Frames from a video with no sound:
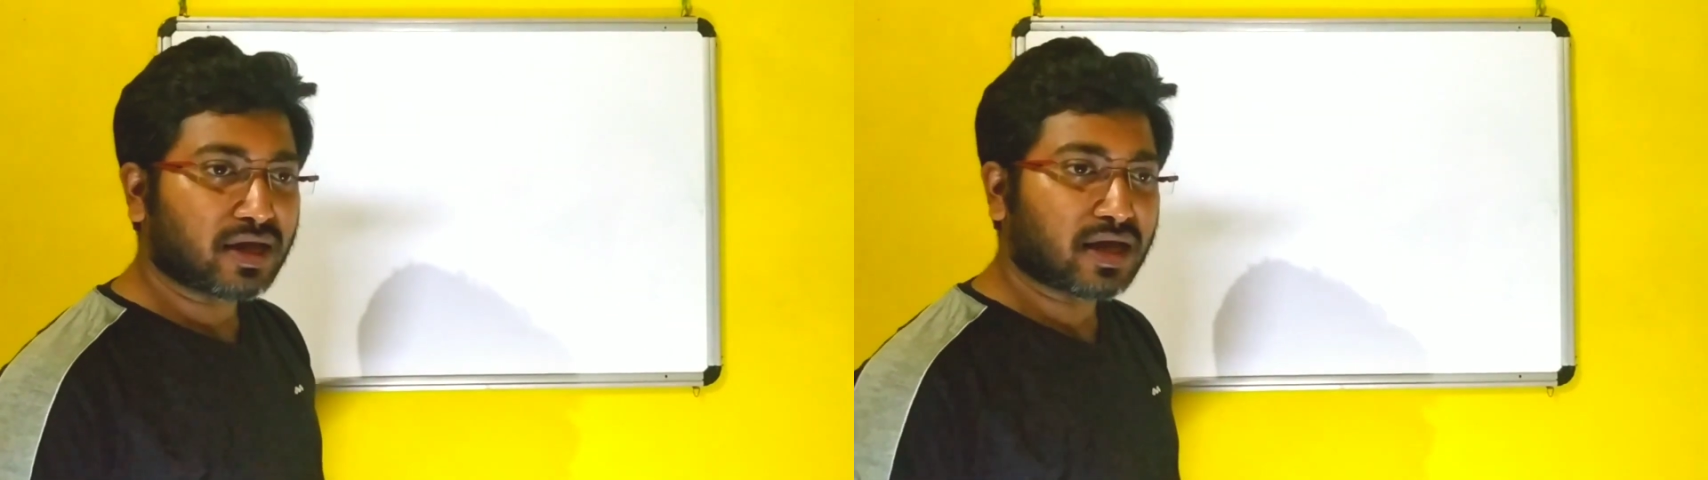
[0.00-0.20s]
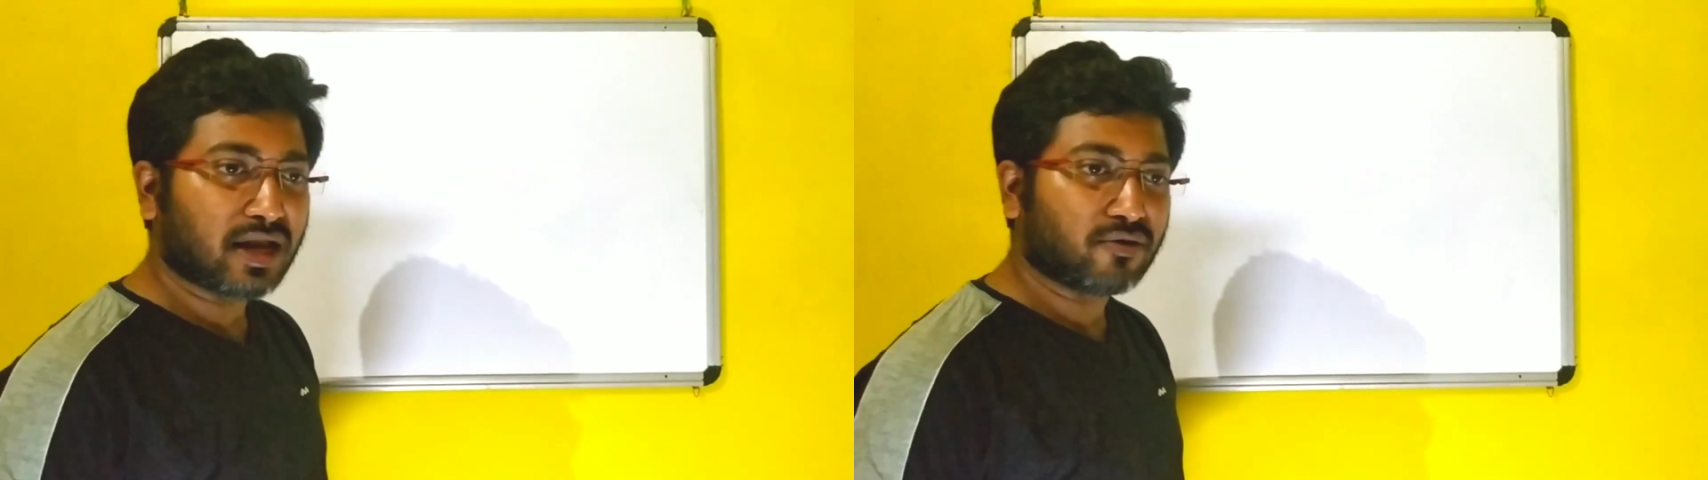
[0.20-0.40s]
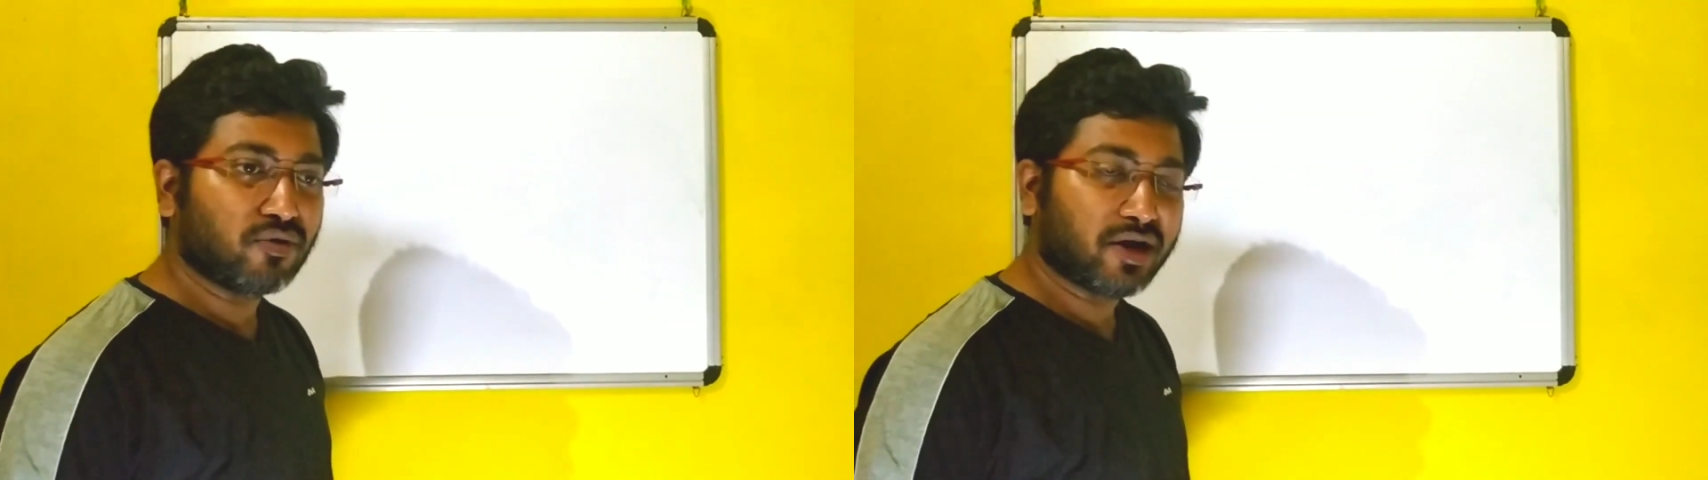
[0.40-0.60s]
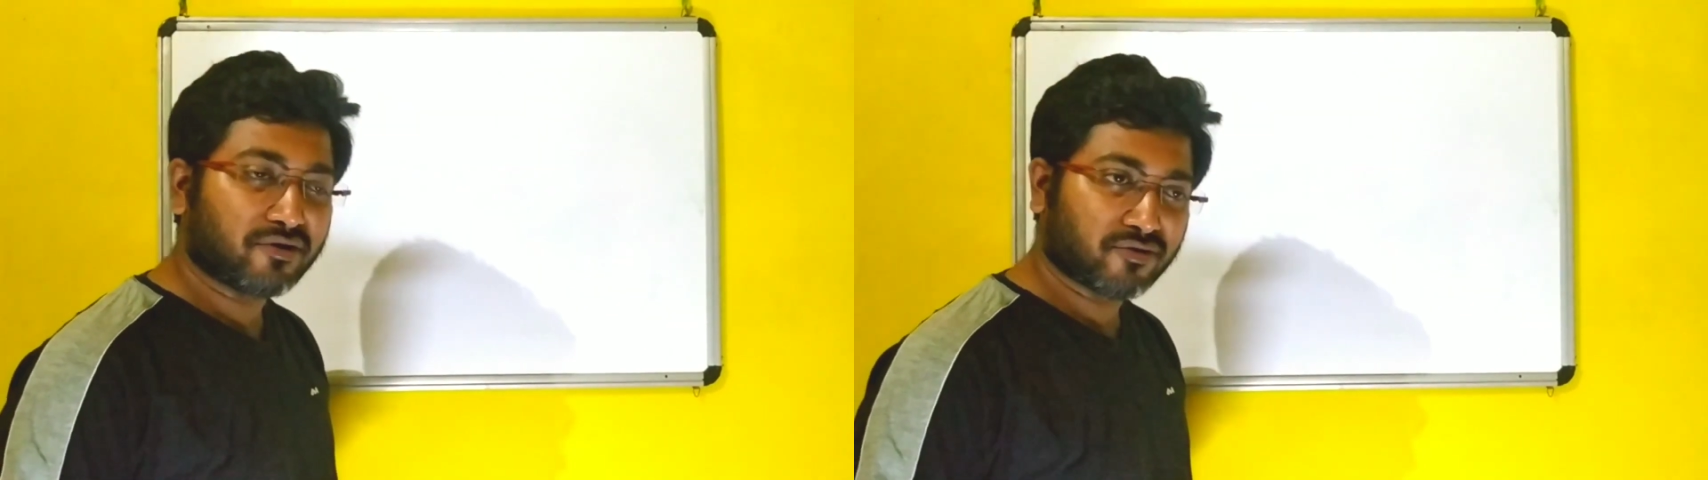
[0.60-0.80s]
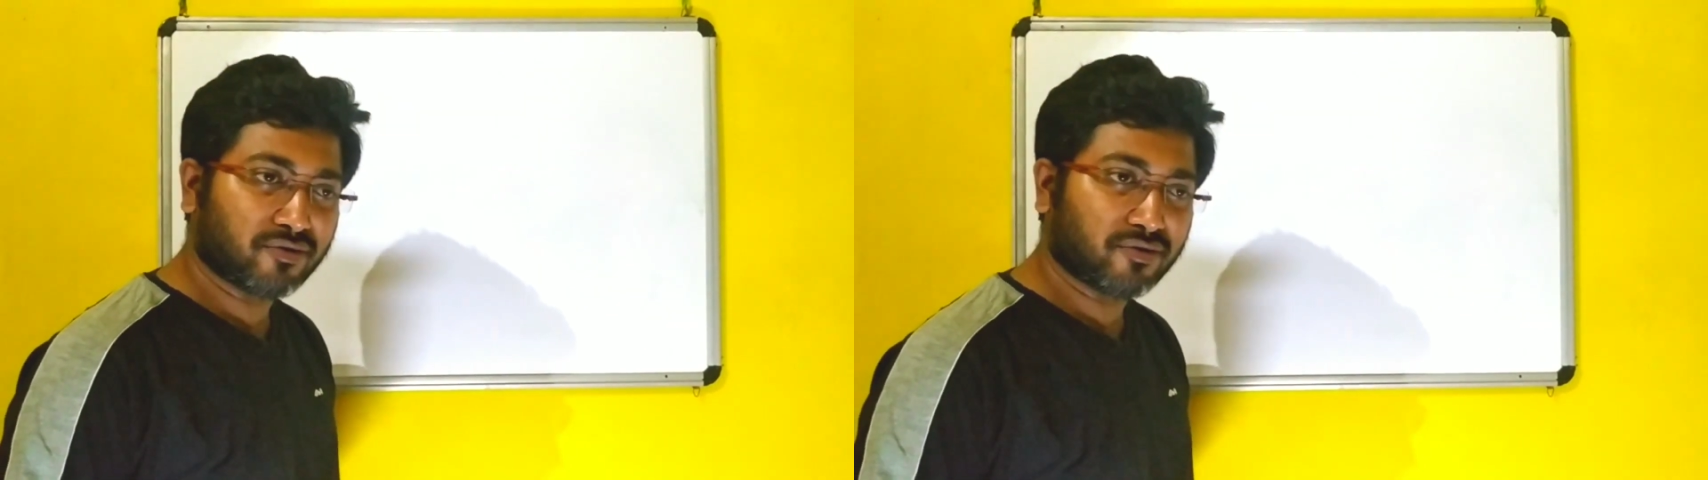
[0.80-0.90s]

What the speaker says: calculate